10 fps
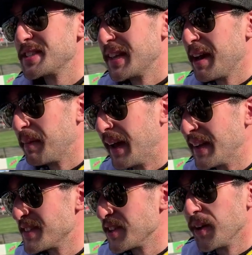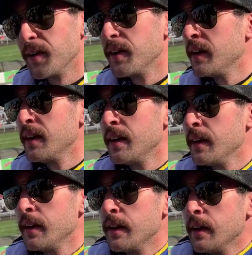that bad. So
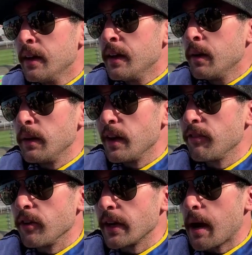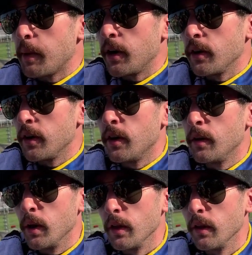we definitely got better.
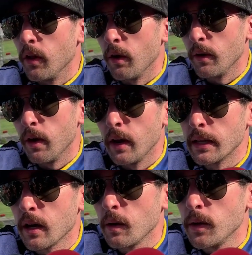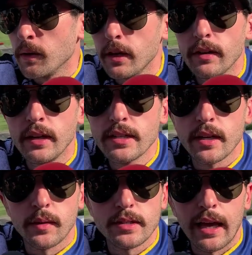Really, the only run I thought we were even
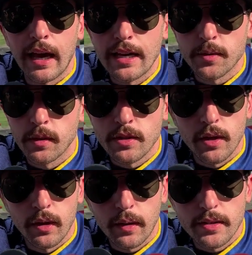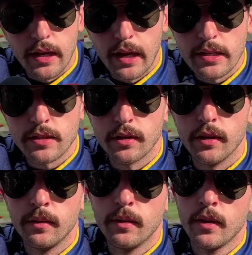decent was that last one. So that was nice
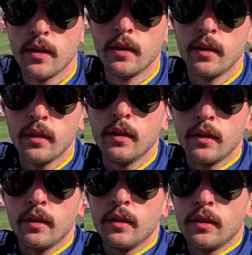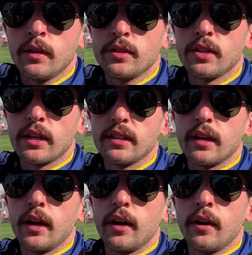to to get
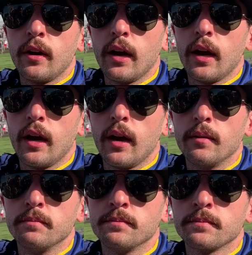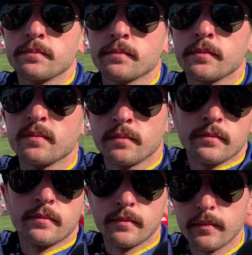there. Um,
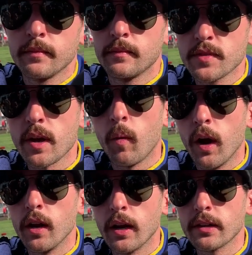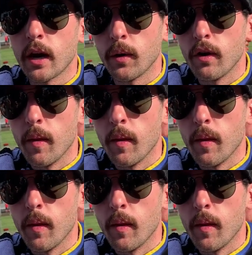somewhat, you know, I thought we were in the